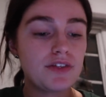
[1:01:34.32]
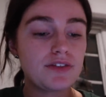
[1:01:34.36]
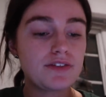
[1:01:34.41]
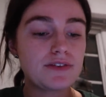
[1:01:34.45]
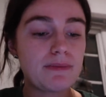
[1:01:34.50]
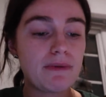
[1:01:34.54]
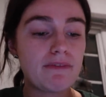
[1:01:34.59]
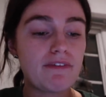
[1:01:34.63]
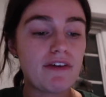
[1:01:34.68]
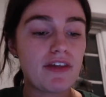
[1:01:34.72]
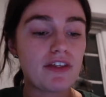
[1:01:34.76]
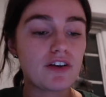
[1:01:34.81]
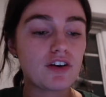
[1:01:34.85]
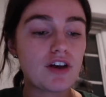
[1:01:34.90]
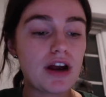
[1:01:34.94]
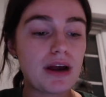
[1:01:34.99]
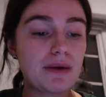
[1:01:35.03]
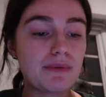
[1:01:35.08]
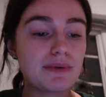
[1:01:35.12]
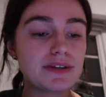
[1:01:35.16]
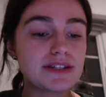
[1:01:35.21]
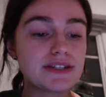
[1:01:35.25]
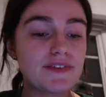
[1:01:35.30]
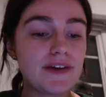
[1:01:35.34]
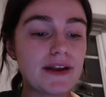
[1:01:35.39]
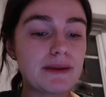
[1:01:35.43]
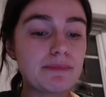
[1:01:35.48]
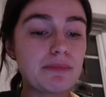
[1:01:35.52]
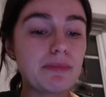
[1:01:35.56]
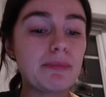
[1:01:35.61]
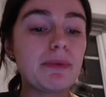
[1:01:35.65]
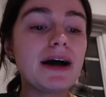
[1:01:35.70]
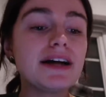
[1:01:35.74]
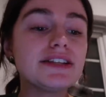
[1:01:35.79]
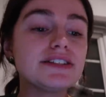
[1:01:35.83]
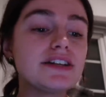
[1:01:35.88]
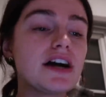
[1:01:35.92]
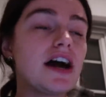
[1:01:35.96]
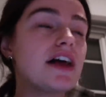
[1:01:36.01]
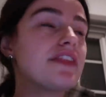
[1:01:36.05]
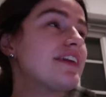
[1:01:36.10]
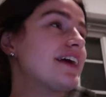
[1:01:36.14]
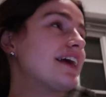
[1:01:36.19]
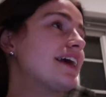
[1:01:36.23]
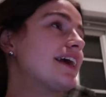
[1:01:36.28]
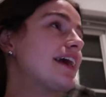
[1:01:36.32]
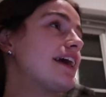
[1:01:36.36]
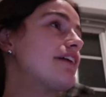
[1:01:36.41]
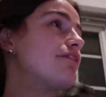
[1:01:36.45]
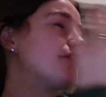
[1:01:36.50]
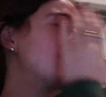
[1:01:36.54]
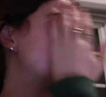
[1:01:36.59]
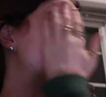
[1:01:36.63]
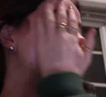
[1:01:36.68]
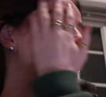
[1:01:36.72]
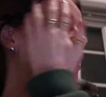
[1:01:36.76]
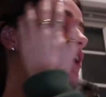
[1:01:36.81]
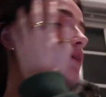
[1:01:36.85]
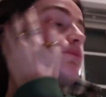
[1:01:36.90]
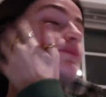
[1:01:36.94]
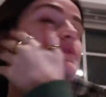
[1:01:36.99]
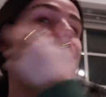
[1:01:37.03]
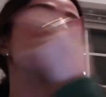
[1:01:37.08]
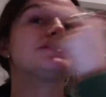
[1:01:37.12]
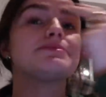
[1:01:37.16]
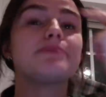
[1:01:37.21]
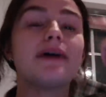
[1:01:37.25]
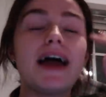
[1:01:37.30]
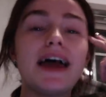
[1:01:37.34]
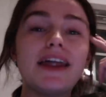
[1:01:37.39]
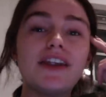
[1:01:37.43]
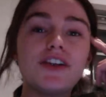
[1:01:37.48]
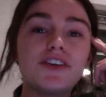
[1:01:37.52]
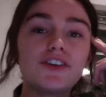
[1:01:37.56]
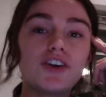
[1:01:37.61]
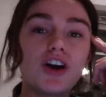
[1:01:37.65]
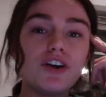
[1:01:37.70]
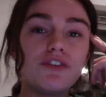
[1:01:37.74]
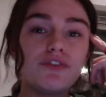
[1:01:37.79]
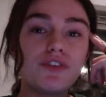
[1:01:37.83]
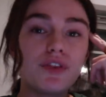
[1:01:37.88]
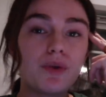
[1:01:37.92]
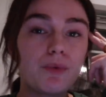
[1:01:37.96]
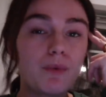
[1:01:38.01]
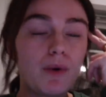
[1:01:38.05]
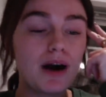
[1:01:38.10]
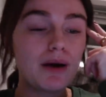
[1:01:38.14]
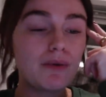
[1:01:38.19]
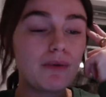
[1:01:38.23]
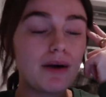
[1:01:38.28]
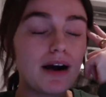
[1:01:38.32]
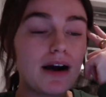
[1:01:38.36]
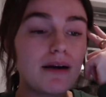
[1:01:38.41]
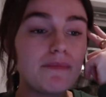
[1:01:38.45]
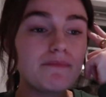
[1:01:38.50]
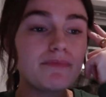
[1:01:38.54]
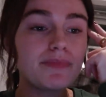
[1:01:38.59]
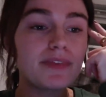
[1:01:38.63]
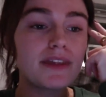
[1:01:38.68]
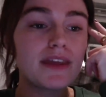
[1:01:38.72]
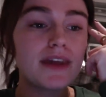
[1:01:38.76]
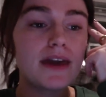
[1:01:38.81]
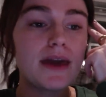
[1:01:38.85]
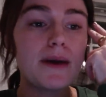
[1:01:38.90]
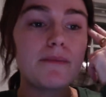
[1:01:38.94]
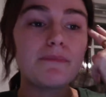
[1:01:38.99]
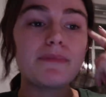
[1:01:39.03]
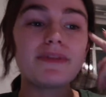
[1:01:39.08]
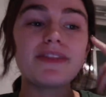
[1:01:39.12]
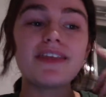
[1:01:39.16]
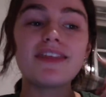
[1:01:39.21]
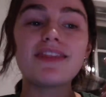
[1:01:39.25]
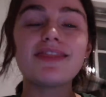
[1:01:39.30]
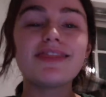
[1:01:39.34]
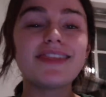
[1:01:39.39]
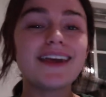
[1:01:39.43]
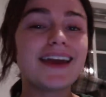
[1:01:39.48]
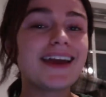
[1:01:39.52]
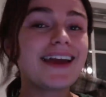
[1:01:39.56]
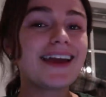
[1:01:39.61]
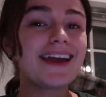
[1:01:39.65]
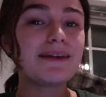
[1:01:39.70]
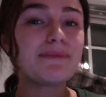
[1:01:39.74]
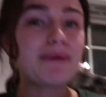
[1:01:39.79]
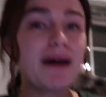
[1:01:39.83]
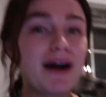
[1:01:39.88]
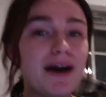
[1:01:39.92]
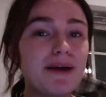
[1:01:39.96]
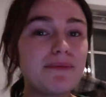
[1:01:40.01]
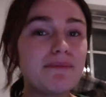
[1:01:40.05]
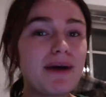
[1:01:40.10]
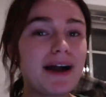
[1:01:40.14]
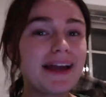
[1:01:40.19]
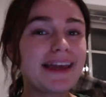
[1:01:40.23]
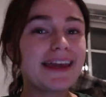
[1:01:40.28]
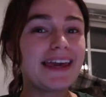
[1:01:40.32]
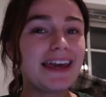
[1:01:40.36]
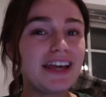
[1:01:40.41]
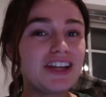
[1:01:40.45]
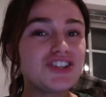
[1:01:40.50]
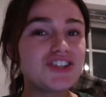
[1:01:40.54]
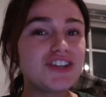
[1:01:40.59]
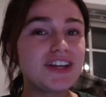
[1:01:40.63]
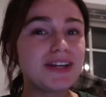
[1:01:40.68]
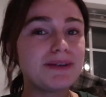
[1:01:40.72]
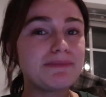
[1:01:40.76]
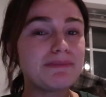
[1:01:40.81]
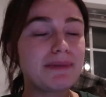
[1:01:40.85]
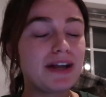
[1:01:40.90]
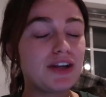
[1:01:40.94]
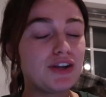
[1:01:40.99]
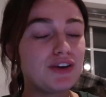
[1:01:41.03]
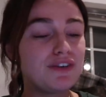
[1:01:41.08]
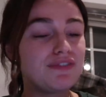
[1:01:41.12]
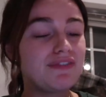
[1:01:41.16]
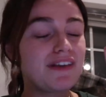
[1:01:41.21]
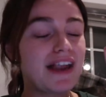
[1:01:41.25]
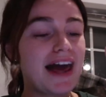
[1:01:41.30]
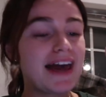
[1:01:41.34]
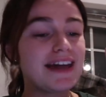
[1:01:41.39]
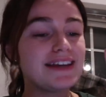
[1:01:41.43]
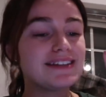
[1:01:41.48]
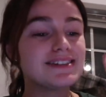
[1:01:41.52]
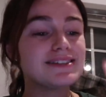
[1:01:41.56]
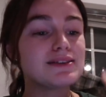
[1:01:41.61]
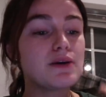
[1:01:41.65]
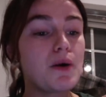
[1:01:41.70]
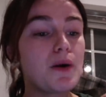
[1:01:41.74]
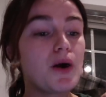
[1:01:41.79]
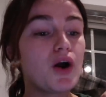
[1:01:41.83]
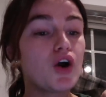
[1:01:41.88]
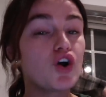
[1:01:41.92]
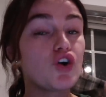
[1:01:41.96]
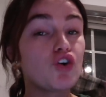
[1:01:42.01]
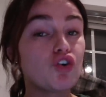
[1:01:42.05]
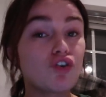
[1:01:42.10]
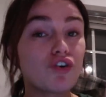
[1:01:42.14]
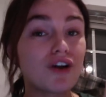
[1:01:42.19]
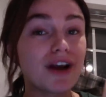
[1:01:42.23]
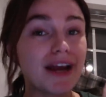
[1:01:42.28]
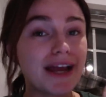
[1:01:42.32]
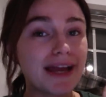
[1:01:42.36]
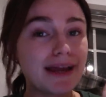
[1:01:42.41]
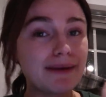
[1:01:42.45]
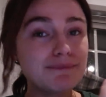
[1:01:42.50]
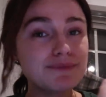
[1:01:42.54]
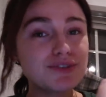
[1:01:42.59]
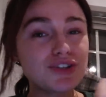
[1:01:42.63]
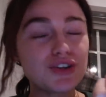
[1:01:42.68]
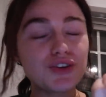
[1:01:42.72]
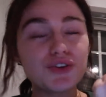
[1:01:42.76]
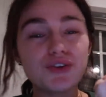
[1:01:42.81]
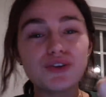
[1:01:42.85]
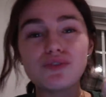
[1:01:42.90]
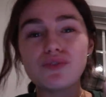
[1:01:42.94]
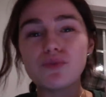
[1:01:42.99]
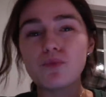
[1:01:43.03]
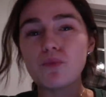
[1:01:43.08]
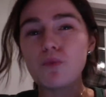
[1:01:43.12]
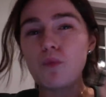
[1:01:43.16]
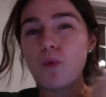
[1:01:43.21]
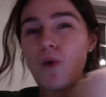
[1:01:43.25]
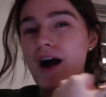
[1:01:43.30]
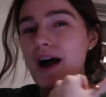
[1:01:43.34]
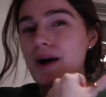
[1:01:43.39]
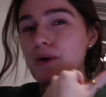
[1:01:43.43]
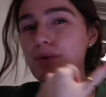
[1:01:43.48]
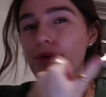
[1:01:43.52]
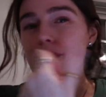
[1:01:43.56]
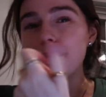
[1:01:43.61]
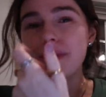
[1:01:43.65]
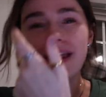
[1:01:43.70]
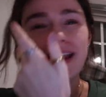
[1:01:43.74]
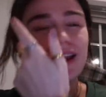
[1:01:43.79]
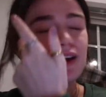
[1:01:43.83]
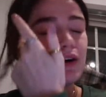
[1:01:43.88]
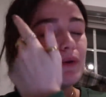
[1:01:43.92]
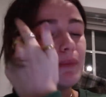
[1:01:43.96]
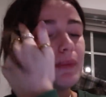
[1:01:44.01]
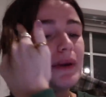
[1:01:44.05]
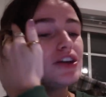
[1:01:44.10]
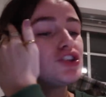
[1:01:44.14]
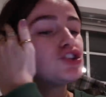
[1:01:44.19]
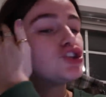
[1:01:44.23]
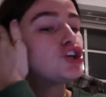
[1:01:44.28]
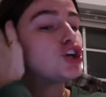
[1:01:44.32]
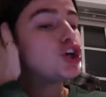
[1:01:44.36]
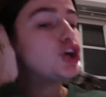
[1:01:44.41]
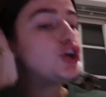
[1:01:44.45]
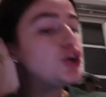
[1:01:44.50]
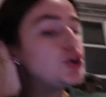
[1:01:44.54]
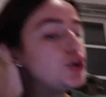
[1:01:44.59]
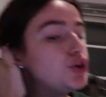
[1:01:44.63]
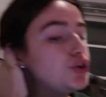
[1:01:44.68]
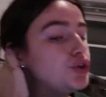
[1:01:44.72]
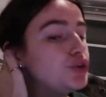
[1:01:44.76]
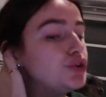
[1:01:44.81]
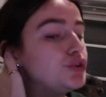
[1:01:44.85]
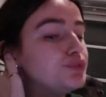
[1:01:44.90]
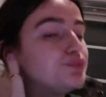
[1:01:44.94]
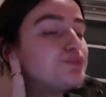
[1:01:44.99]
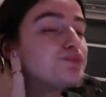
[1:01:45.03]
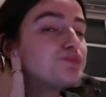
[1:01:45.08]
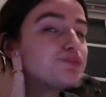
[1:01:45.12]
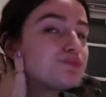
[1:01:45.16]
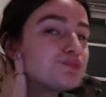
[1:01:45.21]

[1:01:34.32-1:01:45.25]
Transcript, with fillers: To be fair, the grey one's available, but I, I think if a gun was to my head, I'd go for the white one. But then thinking about it, my kitchen in my new flat is cream, so I don't know if the white will be a little bit too,